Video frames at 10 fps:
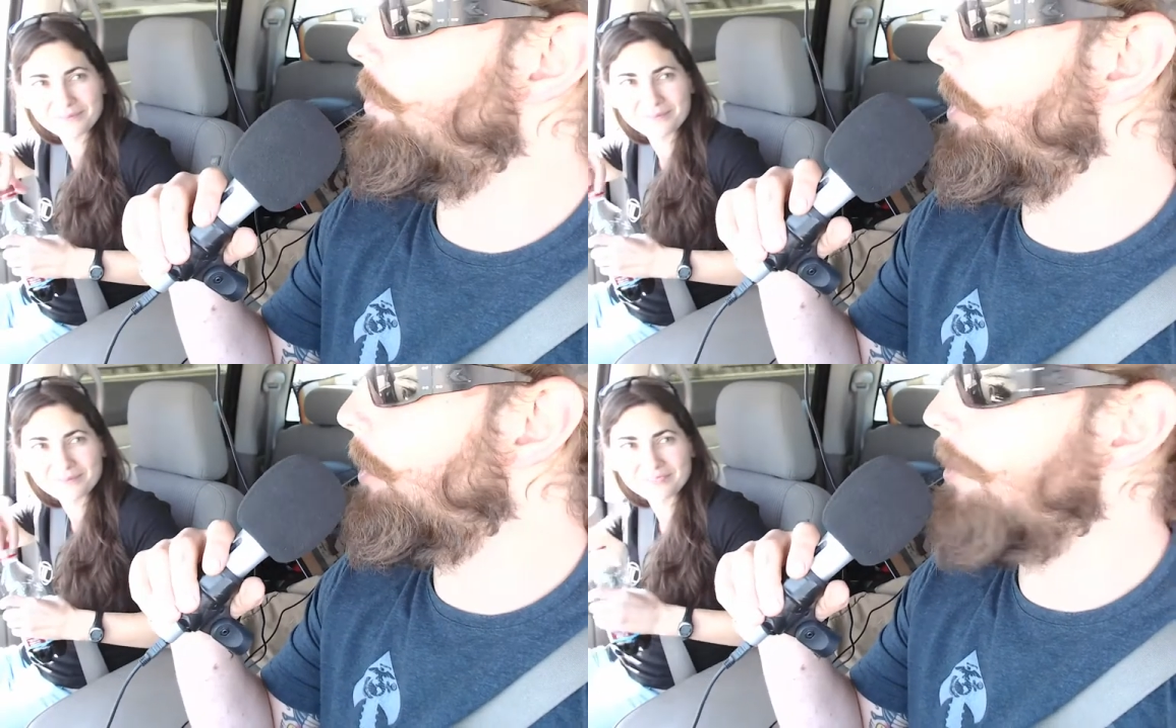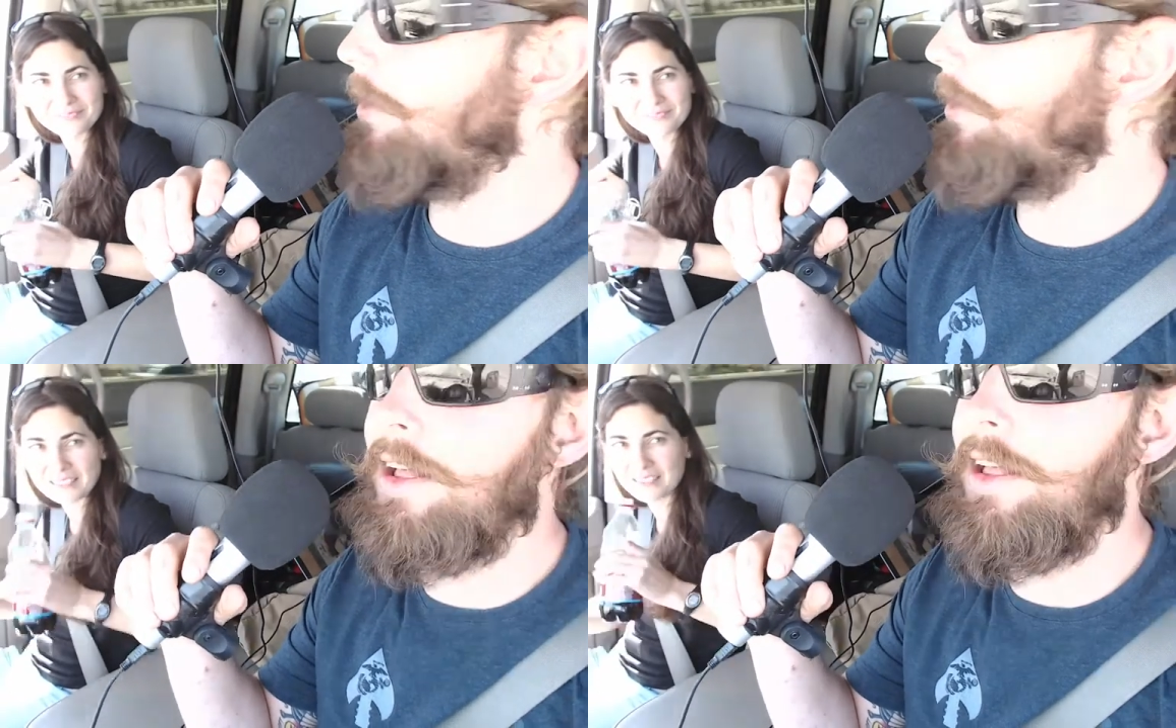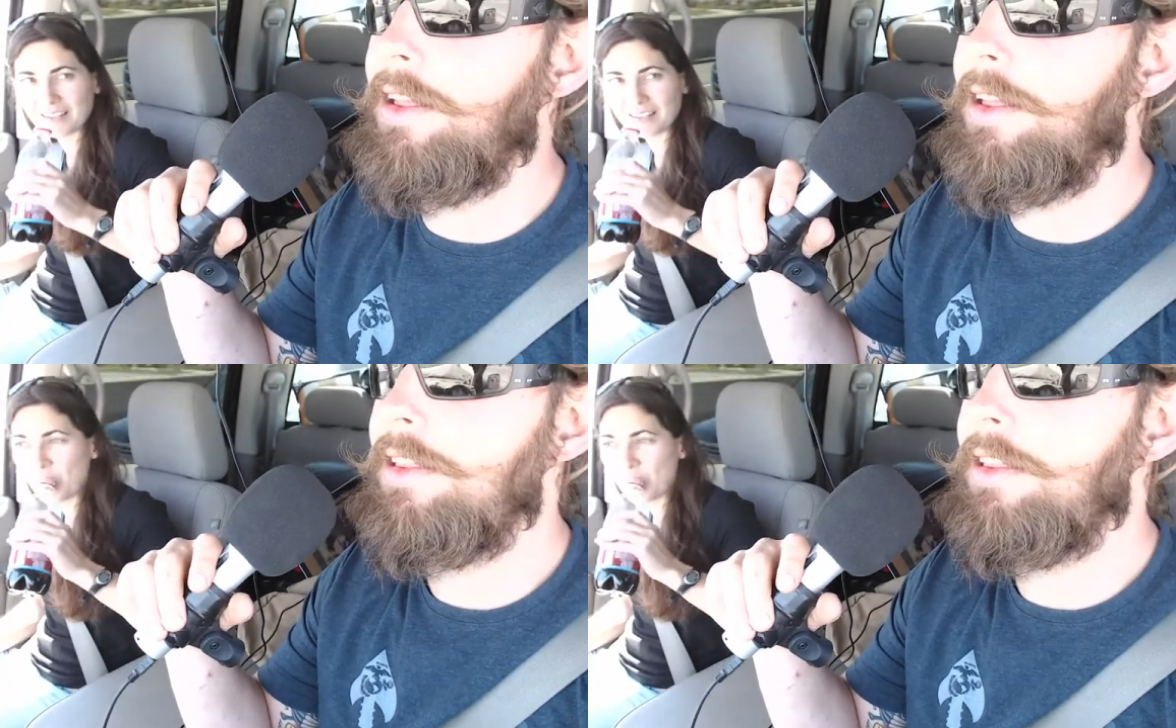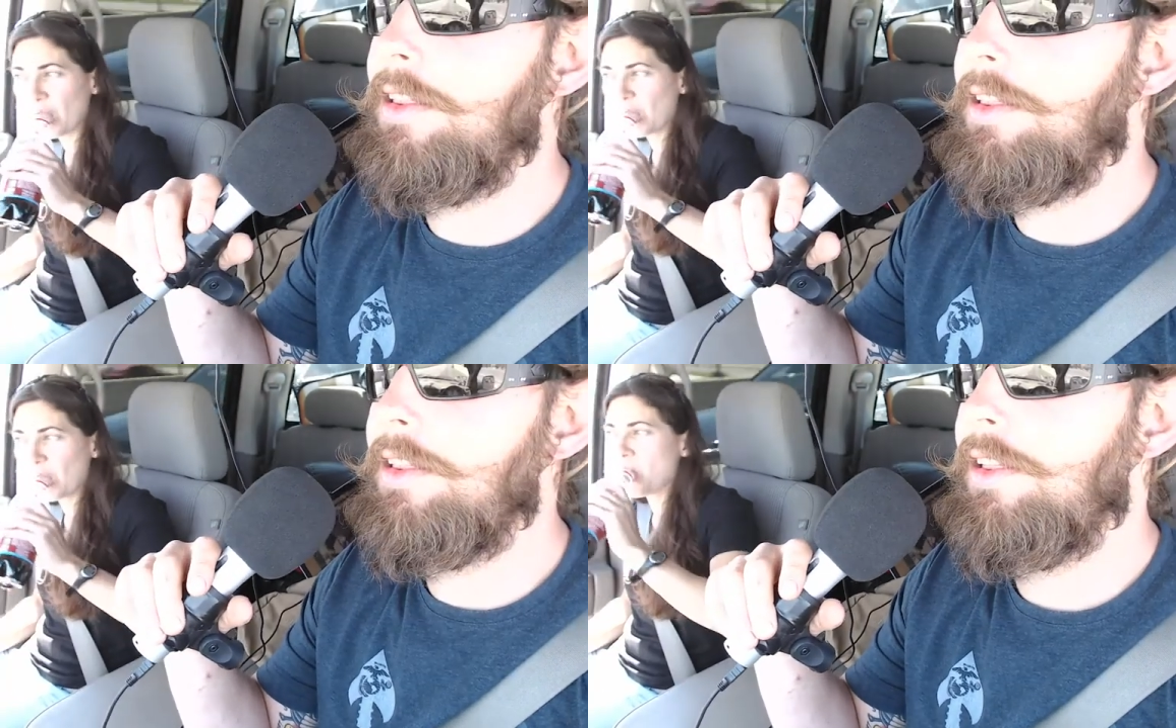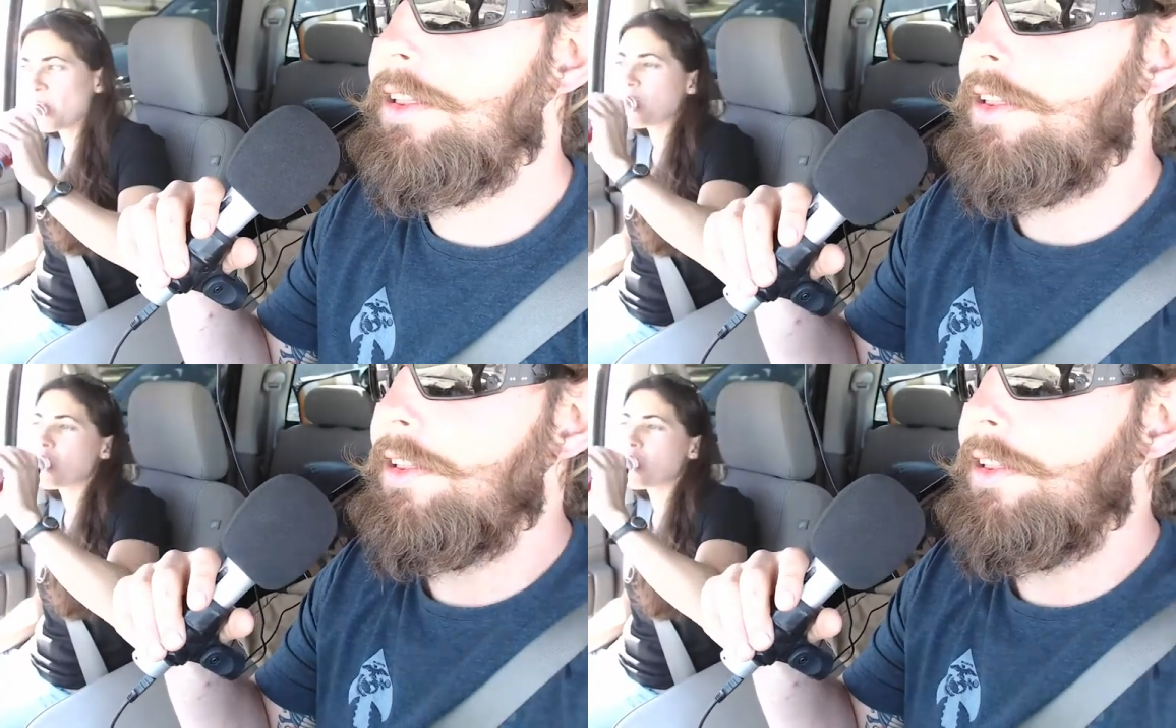uh,
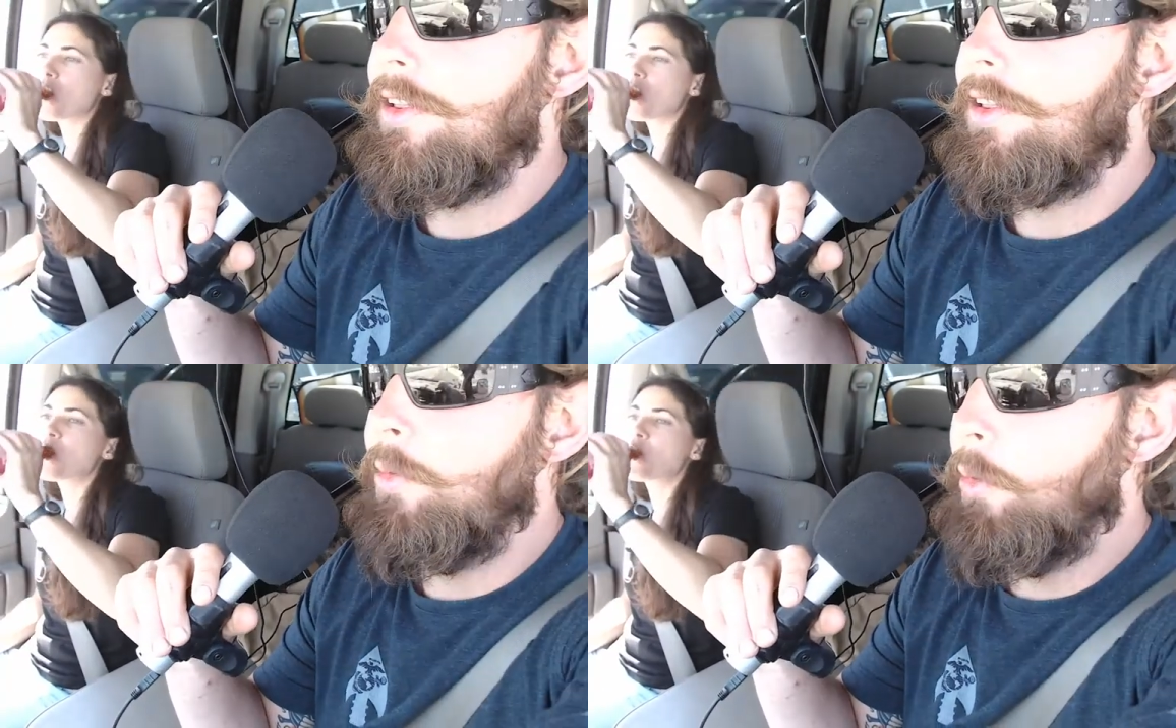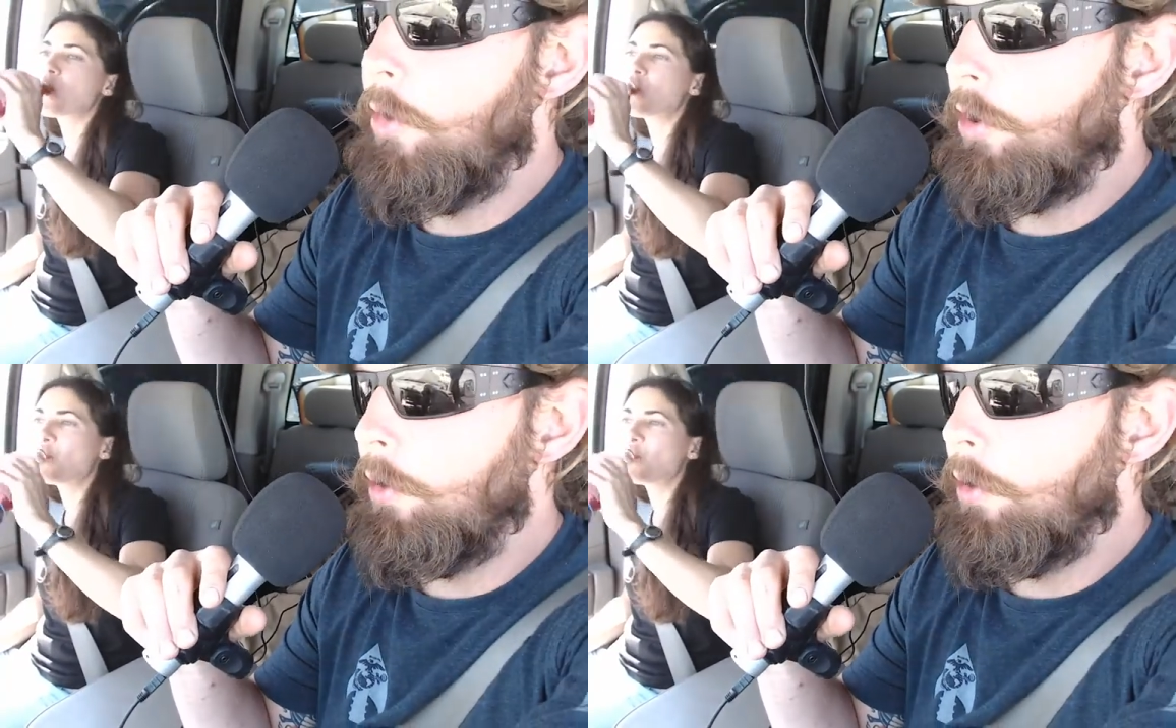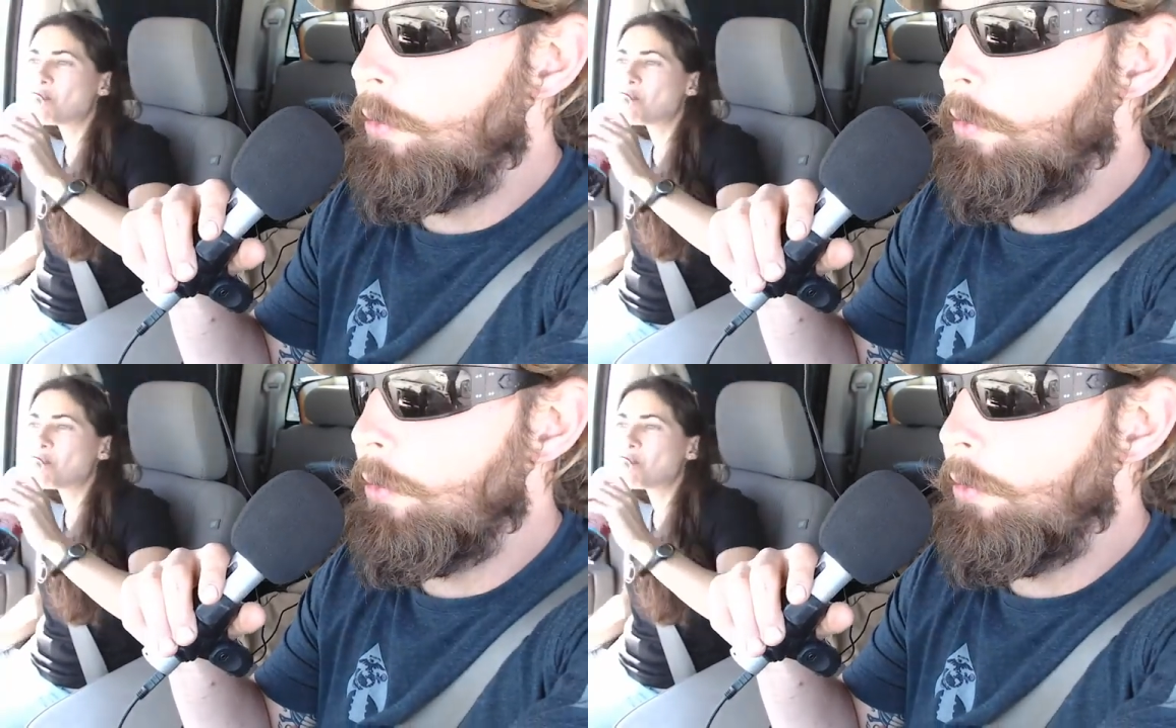work work work.